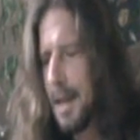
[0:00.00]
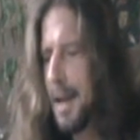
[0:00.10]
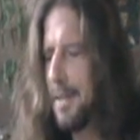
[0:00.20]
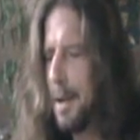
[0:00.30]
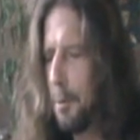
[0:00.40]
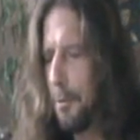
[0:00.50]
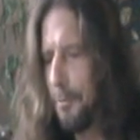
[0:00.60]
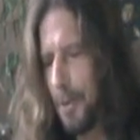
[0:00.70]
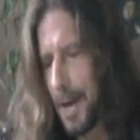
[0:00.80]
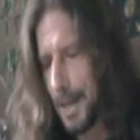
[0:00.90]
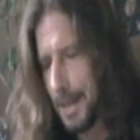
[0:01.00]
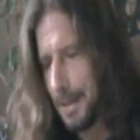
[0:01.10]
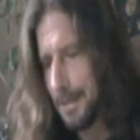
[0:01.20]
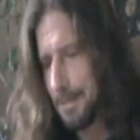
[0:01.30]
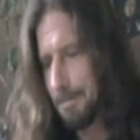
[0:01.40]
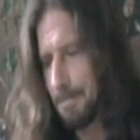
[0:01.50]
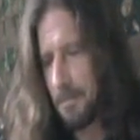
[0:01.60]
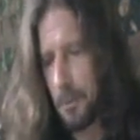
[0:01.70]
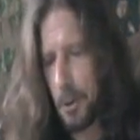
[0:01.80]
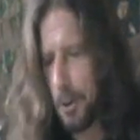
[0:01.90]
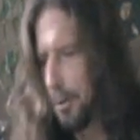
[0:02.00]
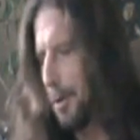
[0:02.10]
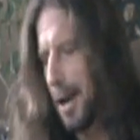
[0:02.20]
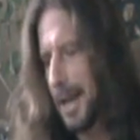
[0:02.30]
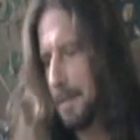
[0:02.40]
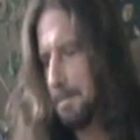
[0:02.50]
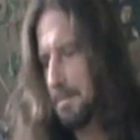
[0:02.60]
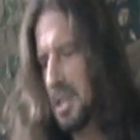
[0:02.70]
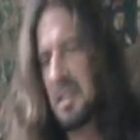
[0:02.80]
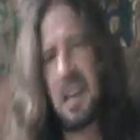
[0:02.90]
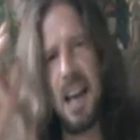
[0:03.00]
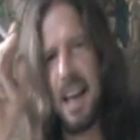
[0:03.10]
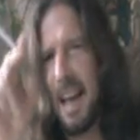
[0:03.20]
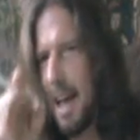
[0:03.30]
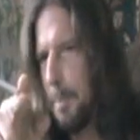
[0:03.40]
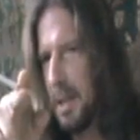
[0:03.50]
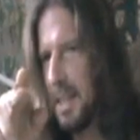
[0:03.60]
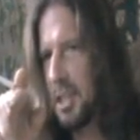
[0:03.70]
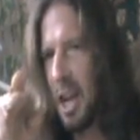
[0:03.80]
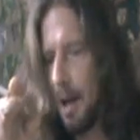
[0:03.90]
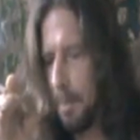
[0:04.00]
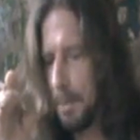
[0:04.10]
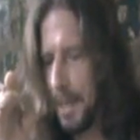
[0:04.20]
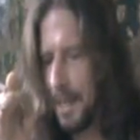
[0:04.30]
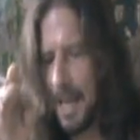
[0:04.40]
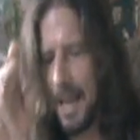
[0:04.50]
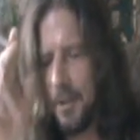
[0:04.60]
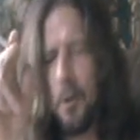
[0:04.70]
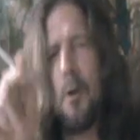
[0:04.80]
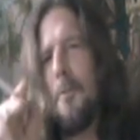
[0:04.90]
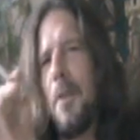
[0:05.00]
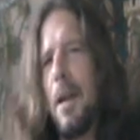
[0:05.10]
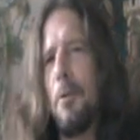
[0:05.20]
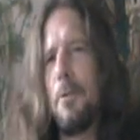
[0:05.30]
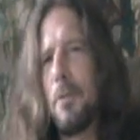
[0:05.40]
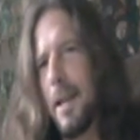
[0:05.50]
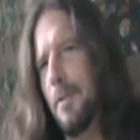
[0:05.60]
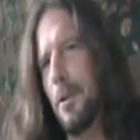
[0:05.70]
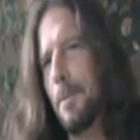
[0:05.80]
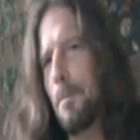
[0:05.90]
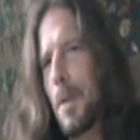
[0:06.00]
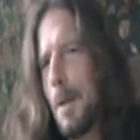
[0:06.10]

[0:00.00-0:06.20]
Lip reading: And they will fight for your right to die happily chomping on your favorite flavor.